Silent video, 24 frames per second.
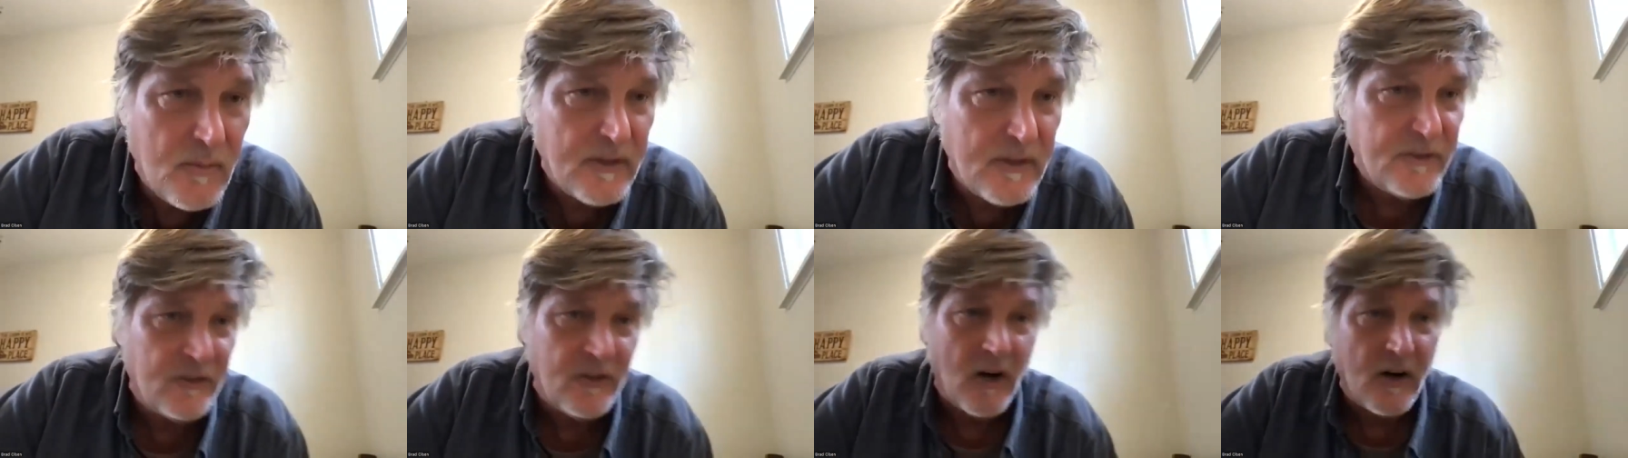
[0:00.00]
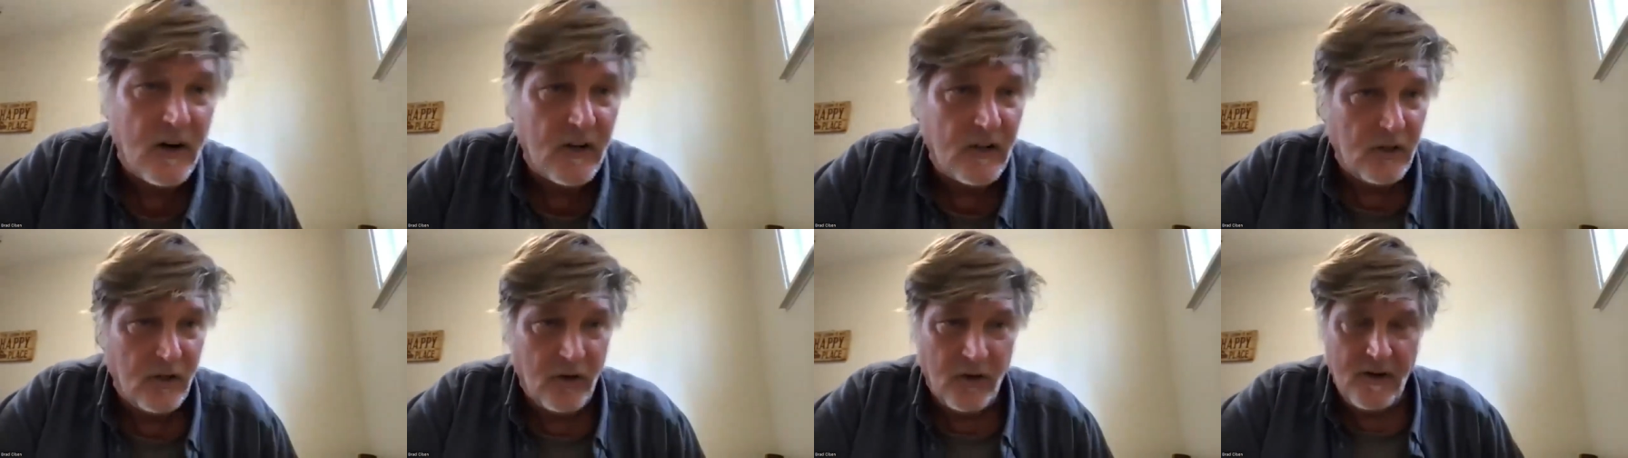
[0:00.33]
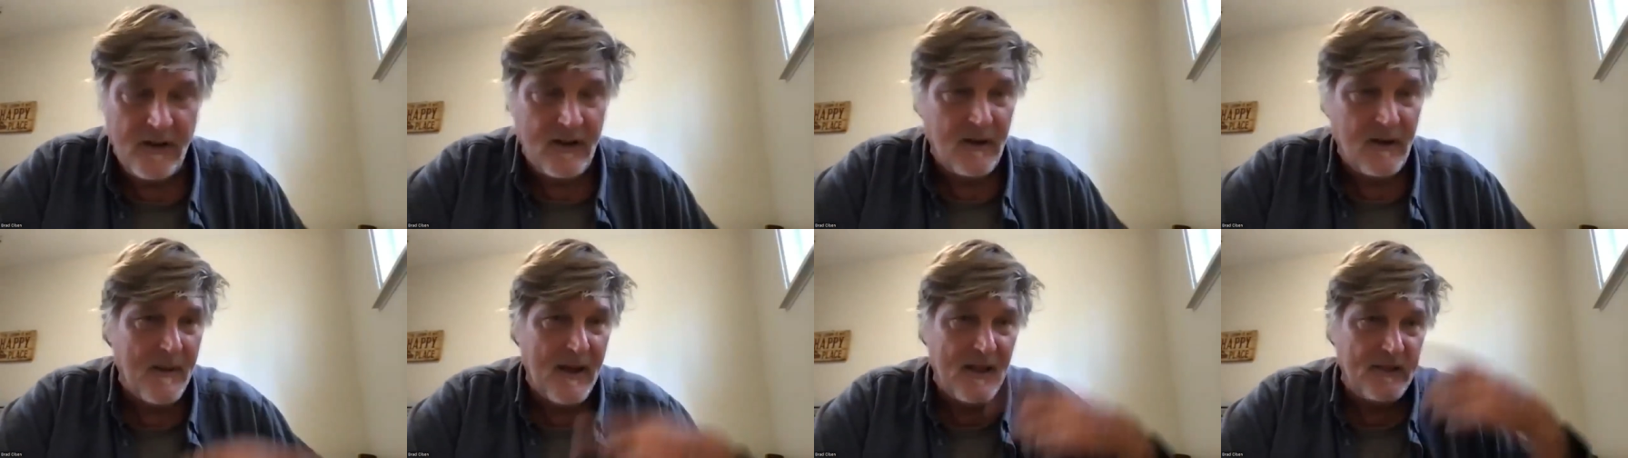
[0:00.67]
we started
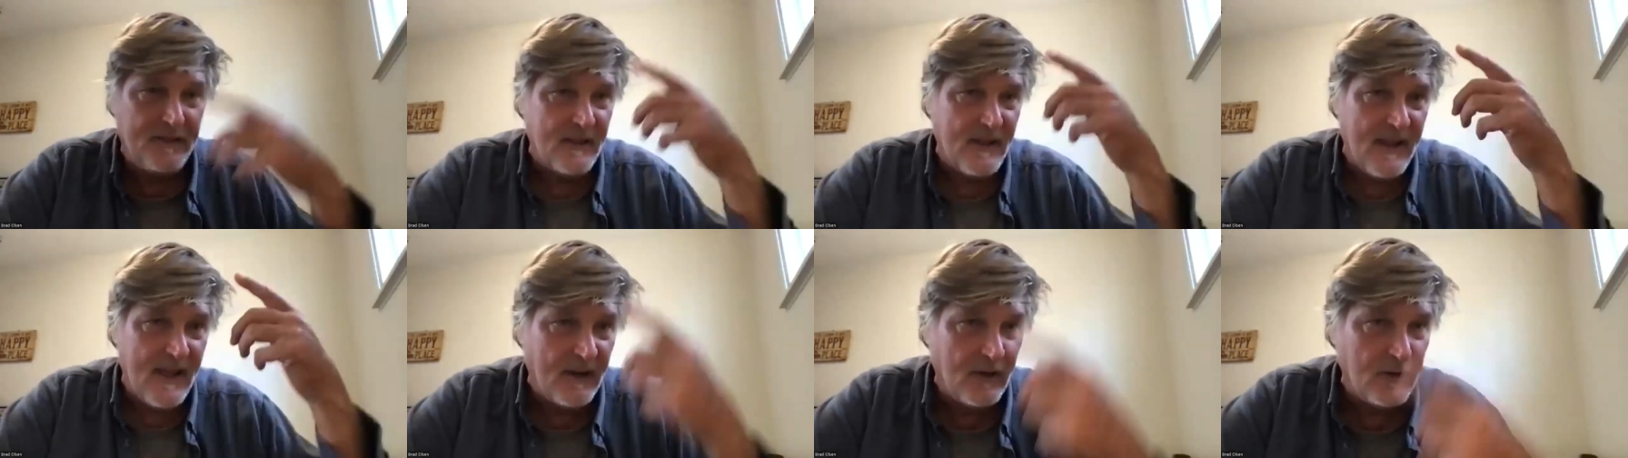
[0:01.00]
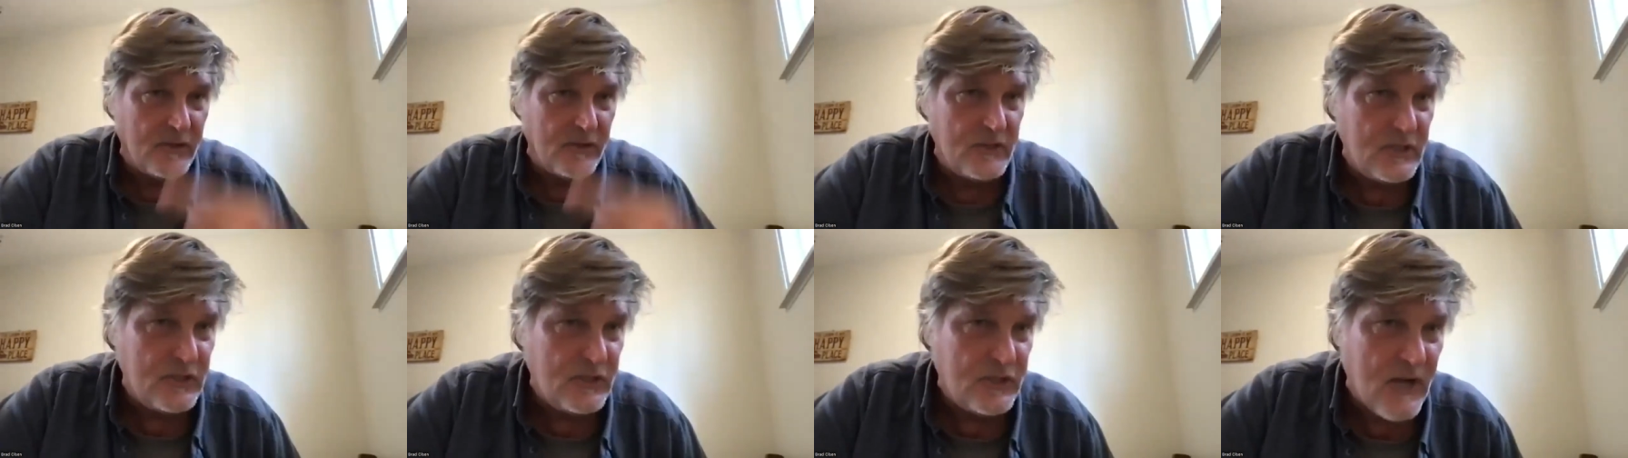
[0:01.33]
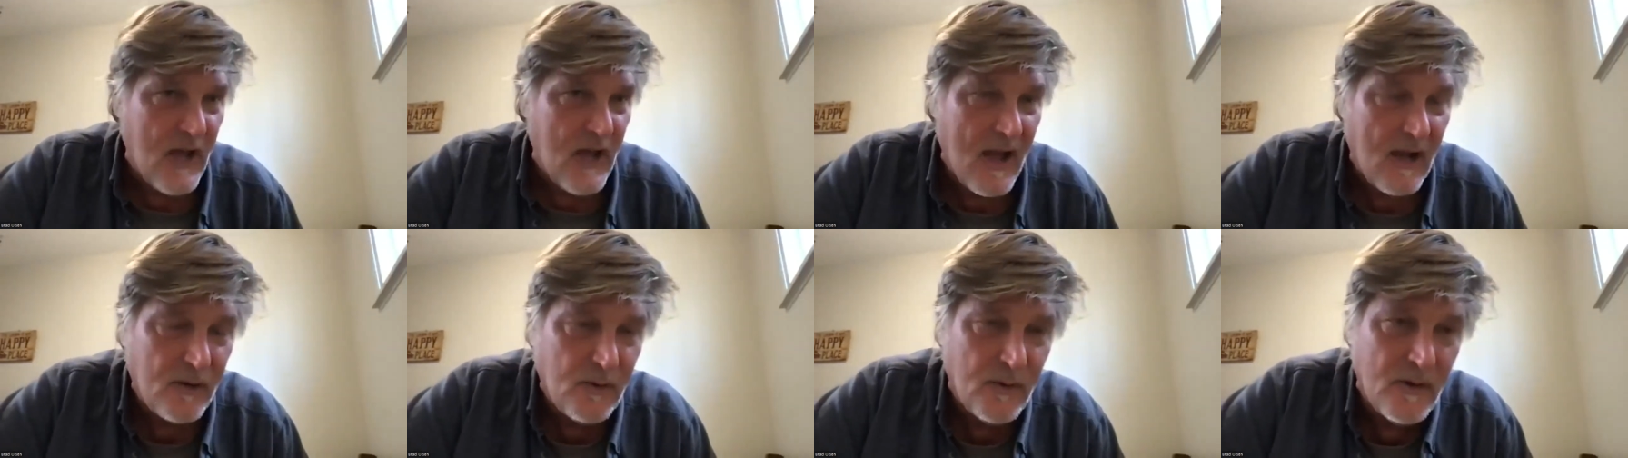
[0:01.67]
learning about the energy
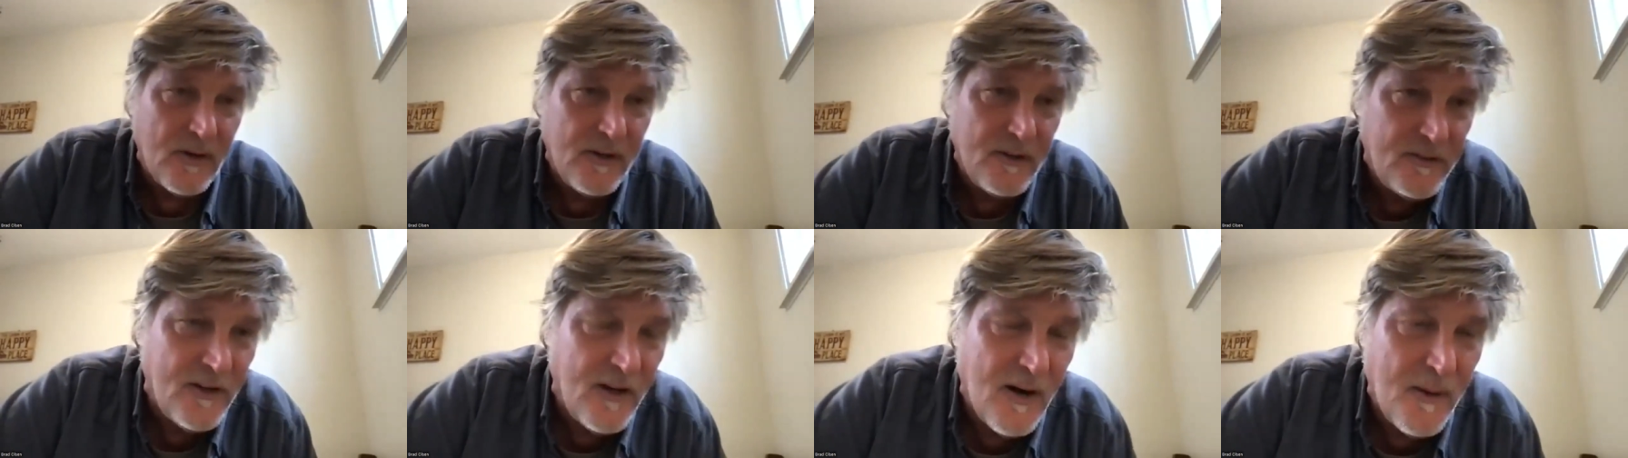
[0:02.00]
chakras